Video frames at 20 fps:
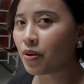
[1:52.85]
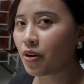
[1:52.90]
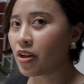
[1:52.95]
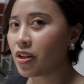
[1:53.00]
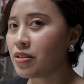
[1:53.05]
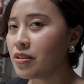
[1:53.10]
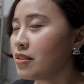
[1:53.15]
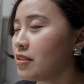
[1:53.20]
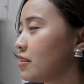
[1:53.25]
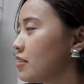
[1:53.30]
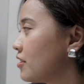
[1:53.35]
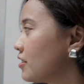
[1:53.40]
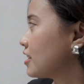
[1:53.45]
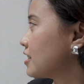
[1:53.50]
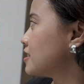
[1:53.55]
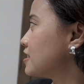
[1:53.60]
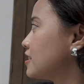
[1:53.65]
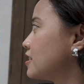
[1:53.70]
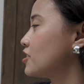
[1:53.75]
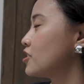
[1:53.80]
wall. You
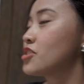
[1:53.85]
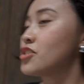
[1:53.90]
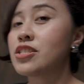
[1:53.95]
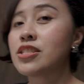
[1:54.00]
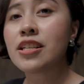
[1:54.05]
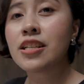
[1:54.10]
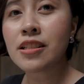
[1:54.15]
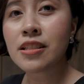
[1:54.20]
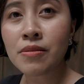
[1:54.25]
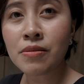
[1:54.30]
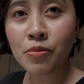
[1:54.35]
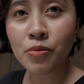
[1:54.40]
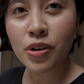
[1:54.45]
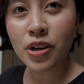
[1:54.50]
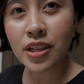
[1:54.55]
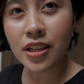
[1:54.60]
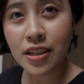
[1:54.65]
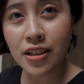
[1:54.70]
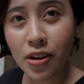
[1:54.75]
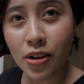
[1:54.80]
can see there's still
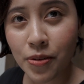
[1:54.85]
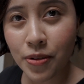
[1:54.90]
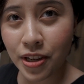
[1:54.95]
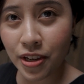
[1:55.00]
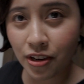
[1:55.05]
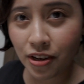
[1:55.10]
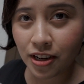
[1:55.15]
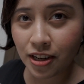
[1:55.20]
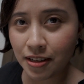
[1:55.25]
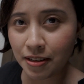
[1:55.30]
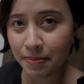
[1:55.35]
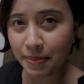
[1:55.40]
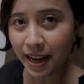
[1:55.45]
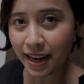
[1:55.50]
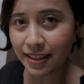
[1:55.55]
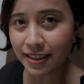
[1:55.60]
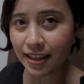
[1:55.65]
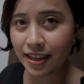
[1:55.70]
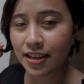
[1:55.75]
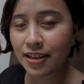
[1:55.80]
work going on
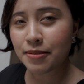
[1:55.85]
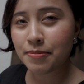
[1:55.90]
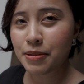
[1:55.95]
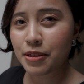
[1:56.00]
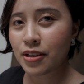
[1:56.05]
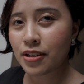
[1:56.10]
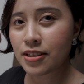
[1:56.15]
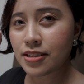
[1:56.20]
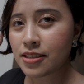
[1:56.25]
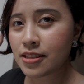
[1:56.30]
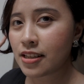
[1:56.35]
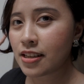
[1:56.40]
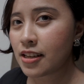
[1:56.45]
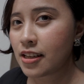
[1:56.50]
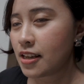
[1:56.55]
back there because